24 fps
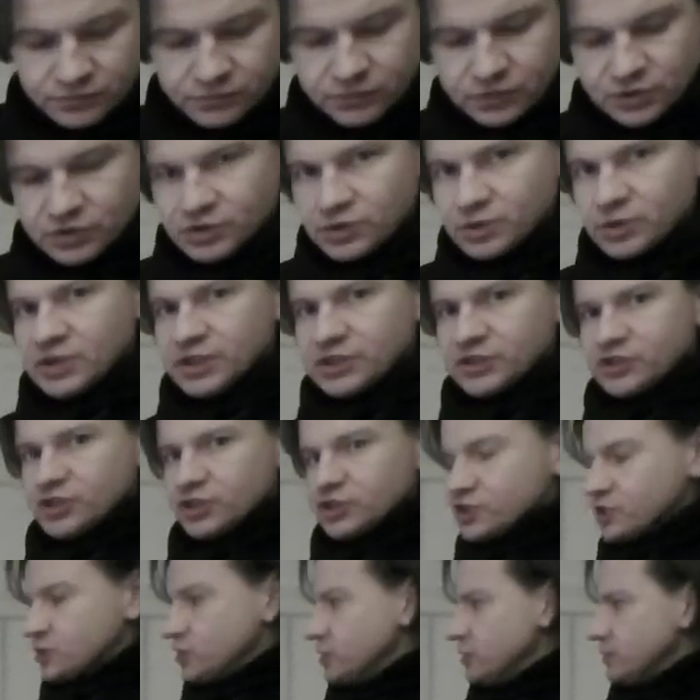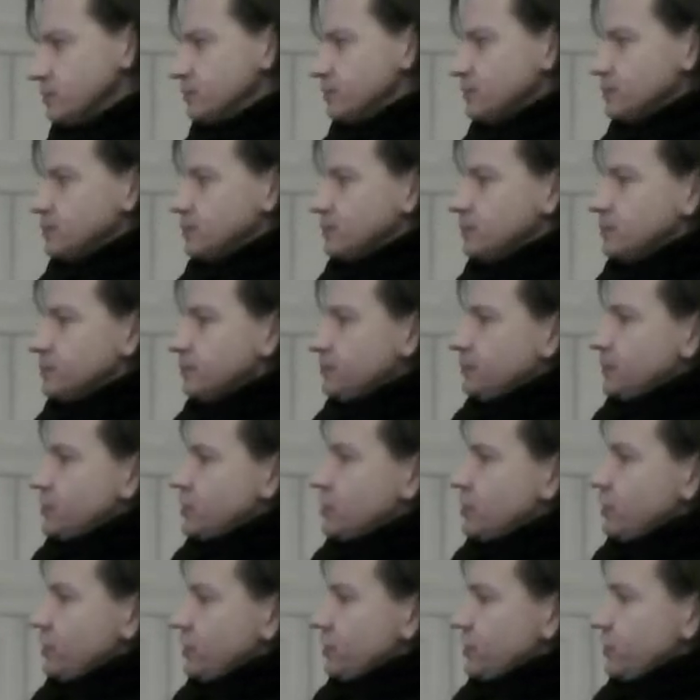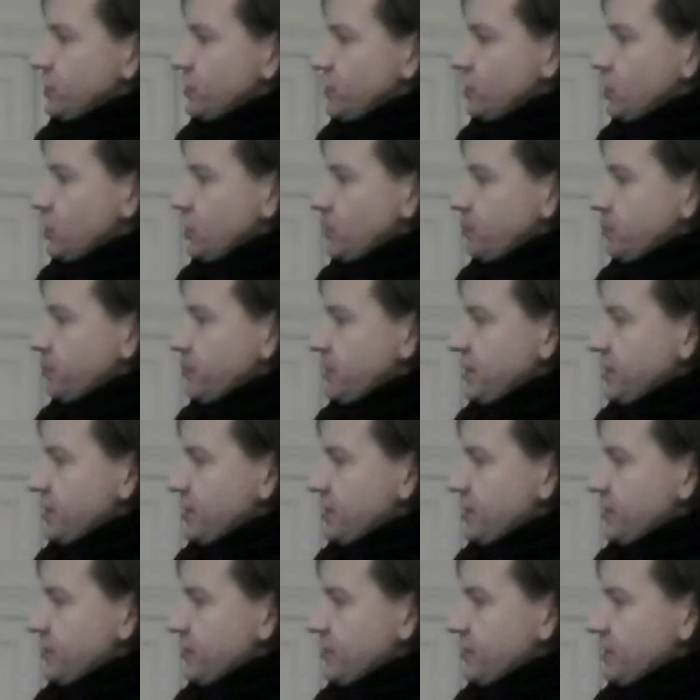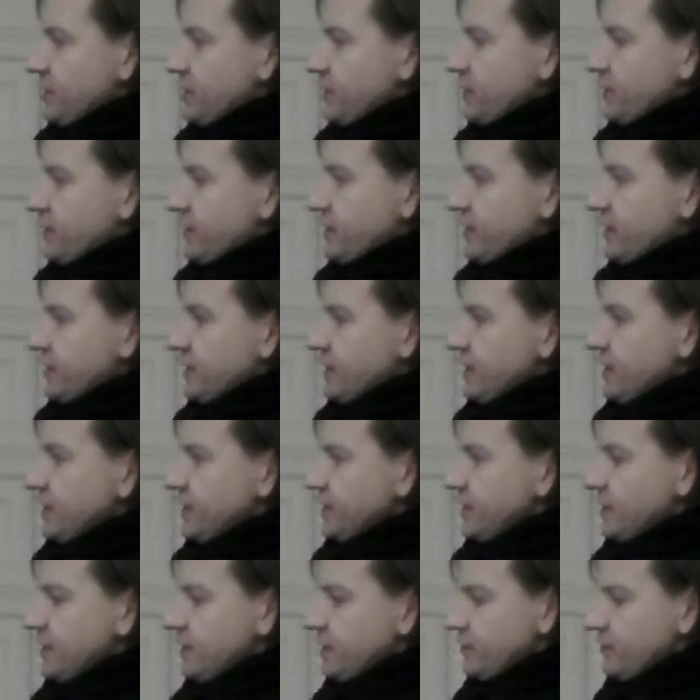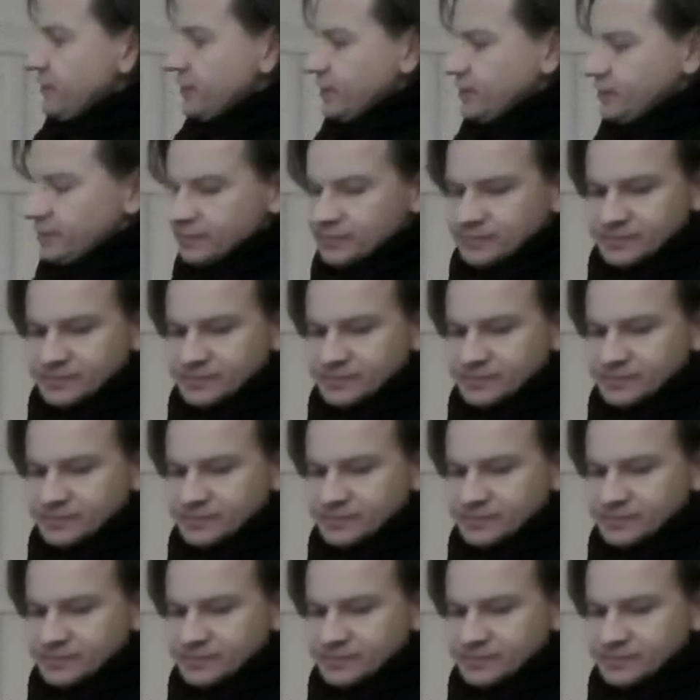So I just mark up here in the neck area,